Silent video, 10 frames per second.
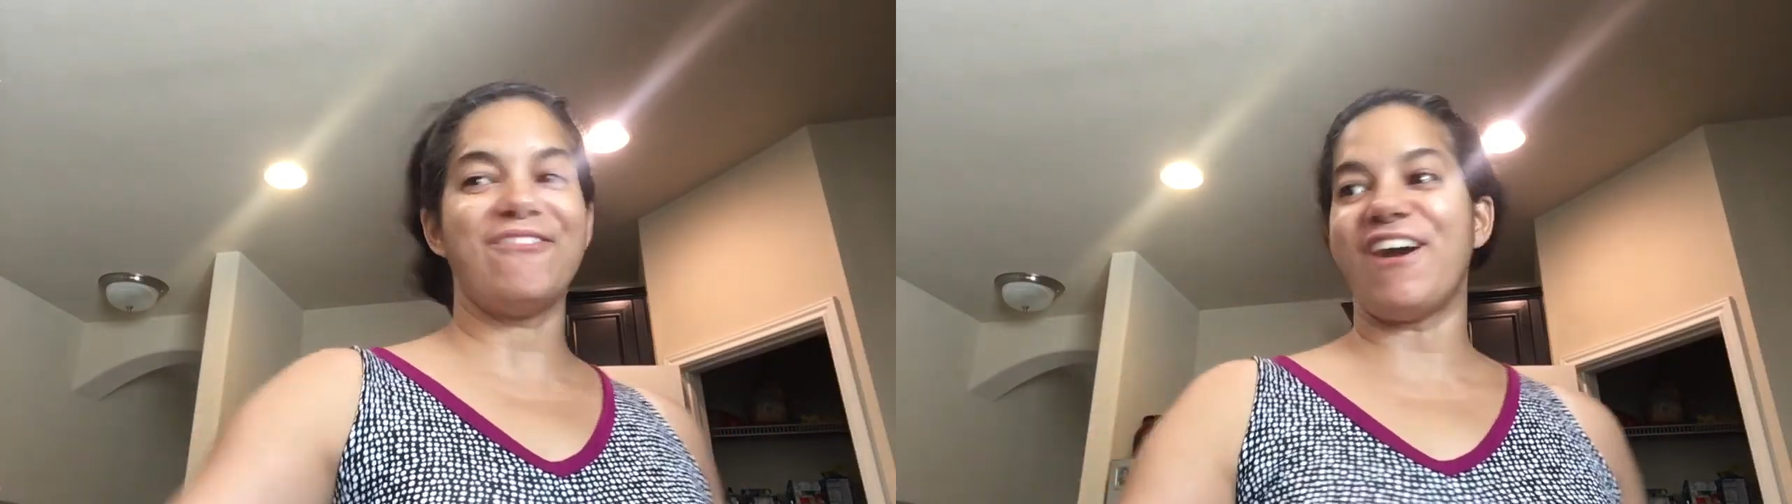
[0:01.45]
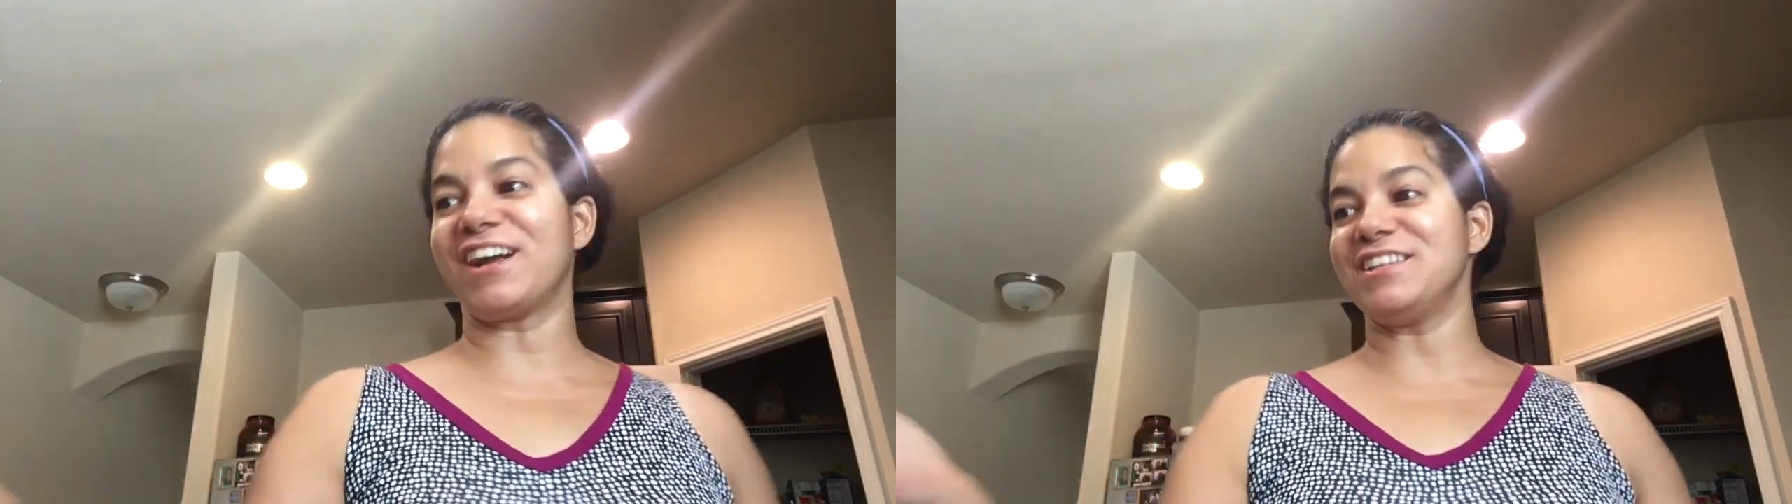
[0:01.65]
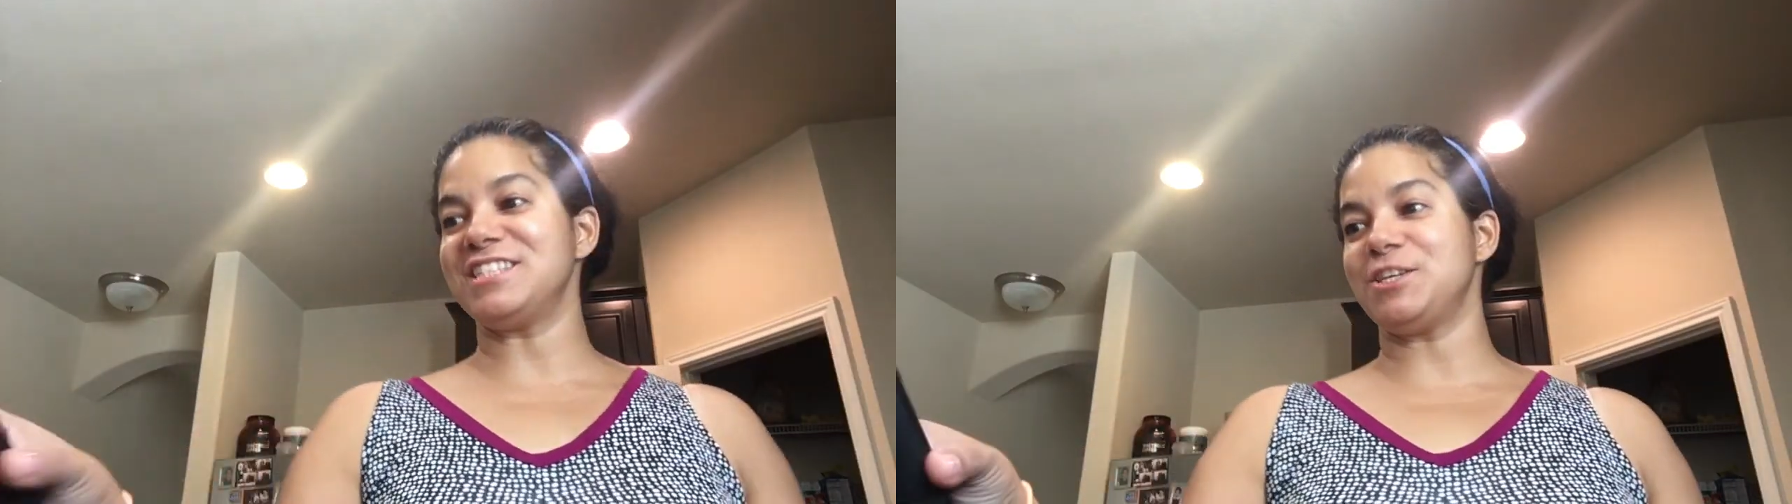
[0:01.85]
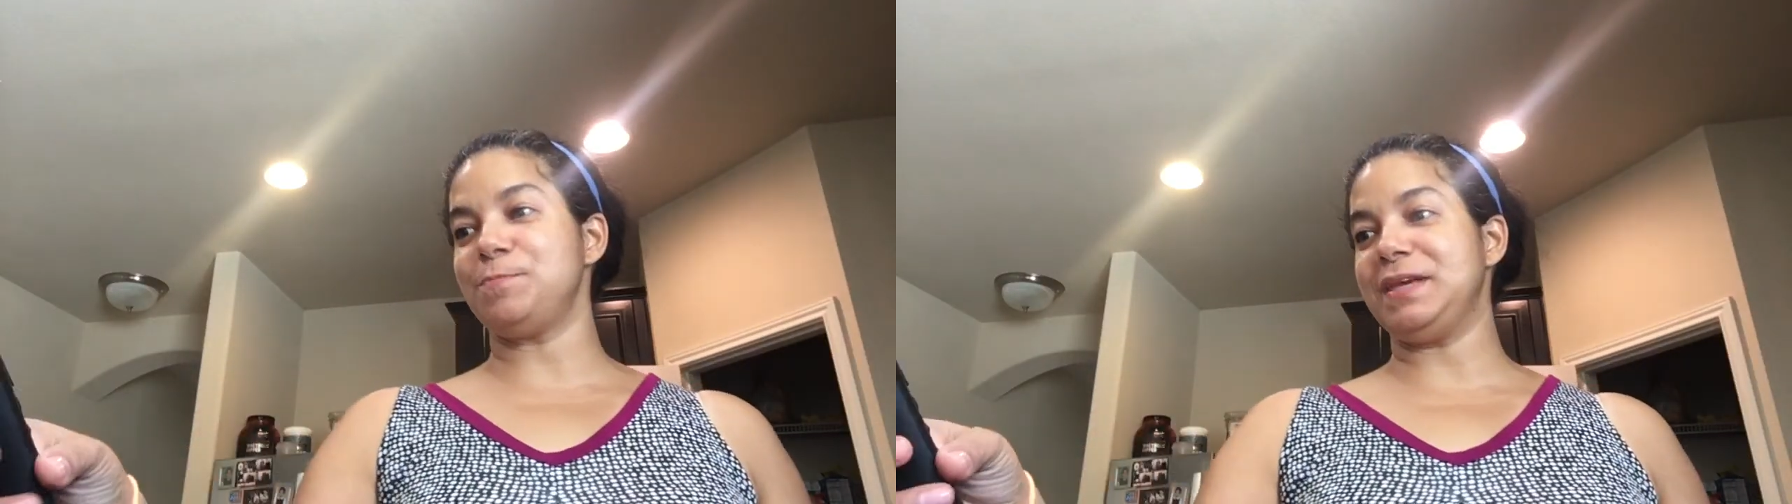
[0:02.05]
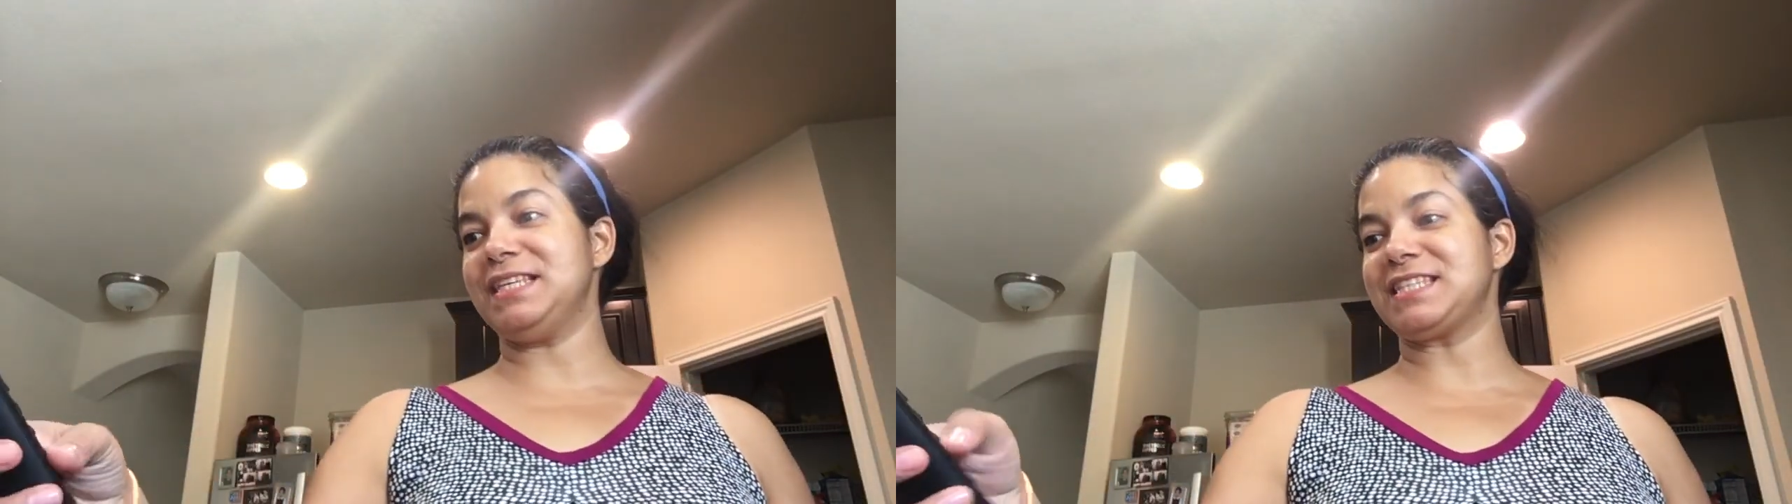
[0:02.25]
welcome to
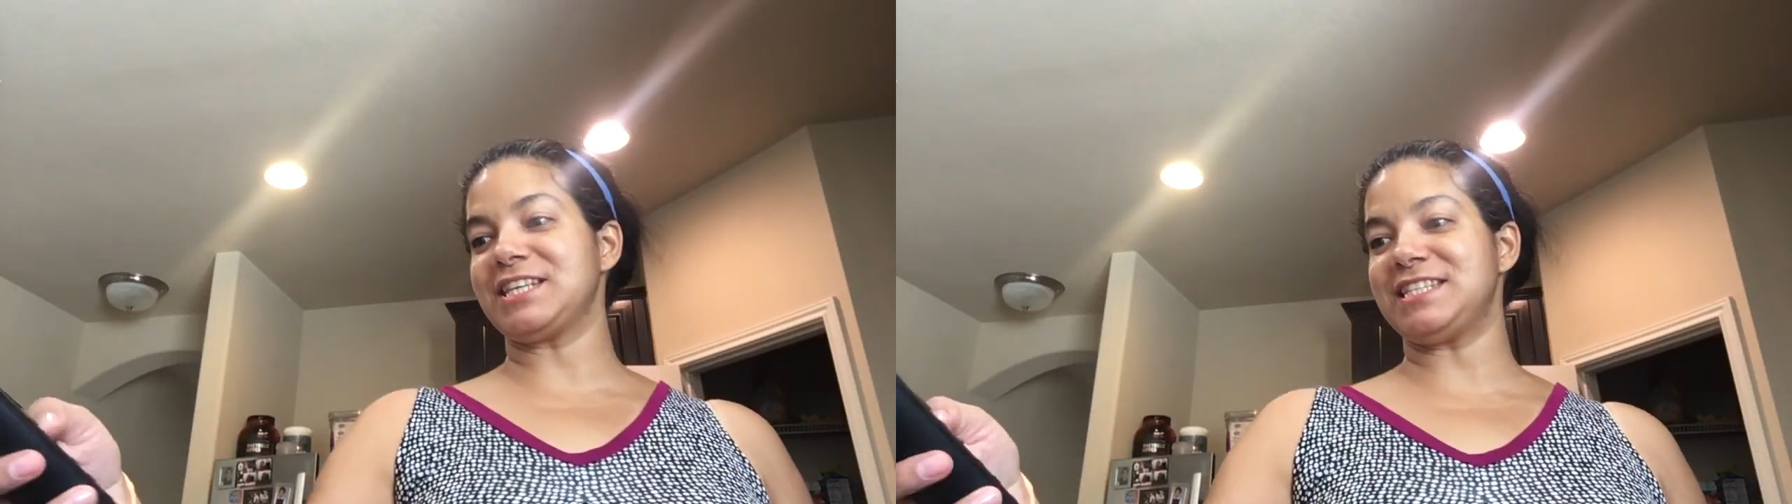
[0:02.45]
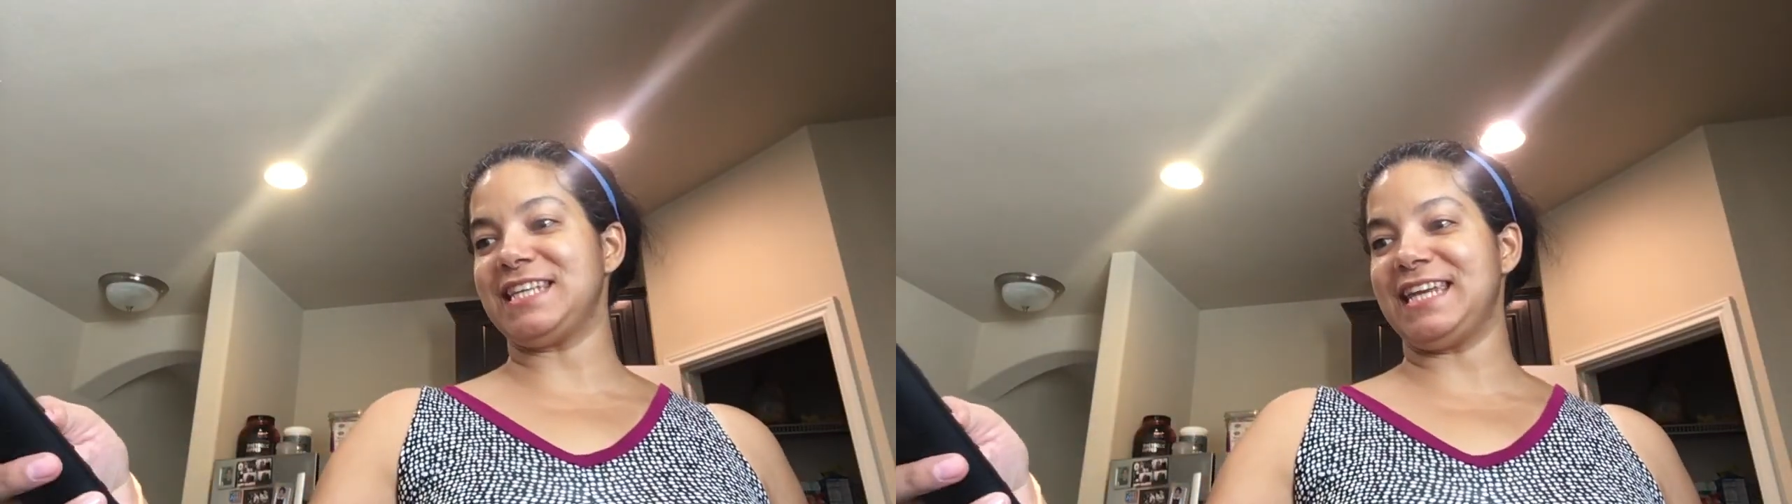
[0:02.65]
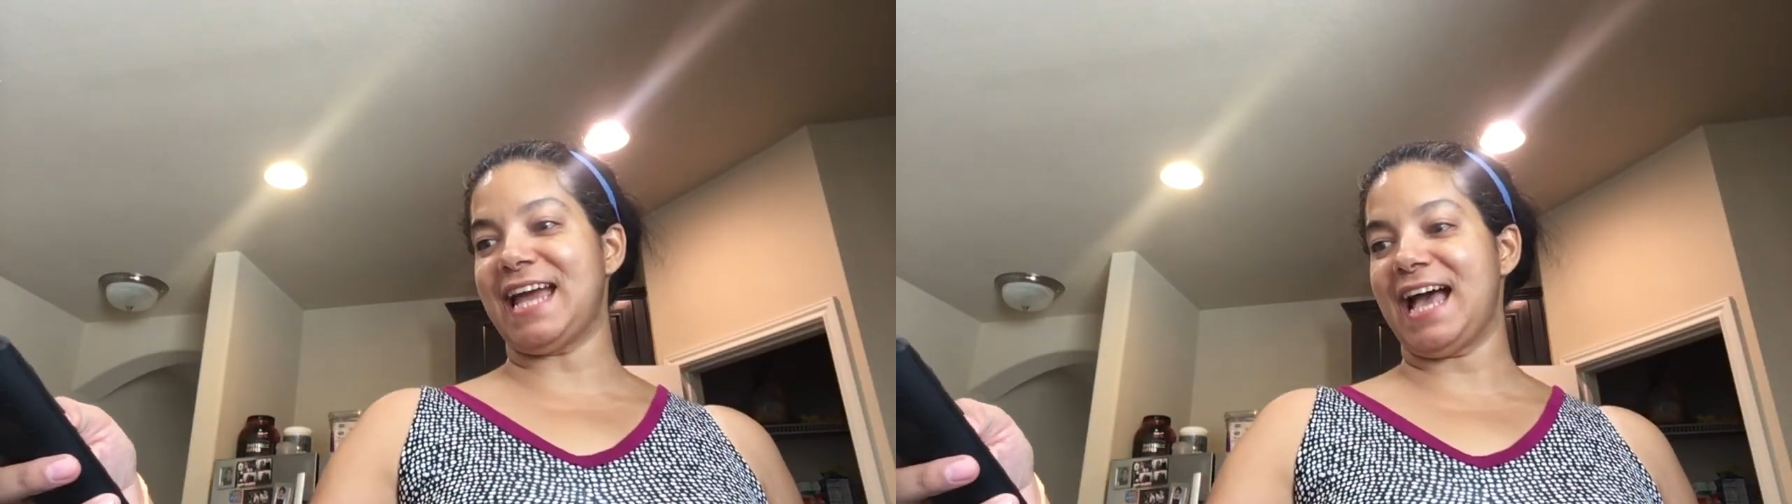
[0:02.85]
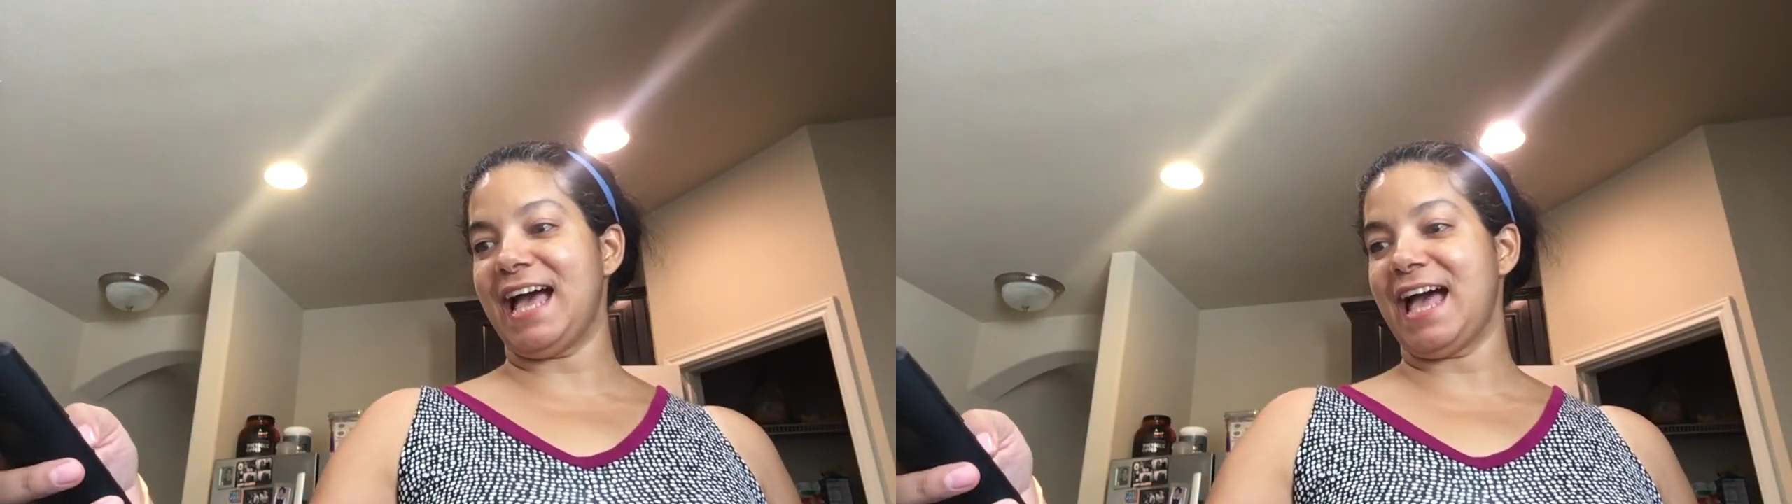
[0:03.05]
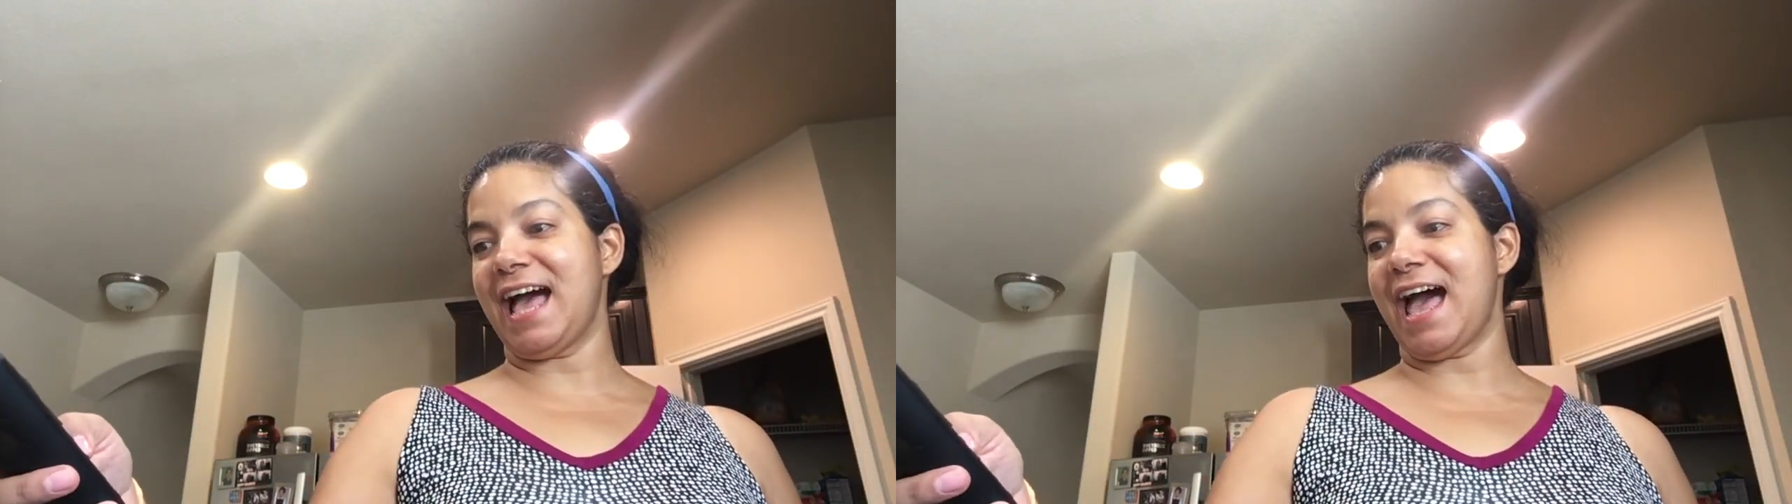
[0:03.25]
Bee's Cocina.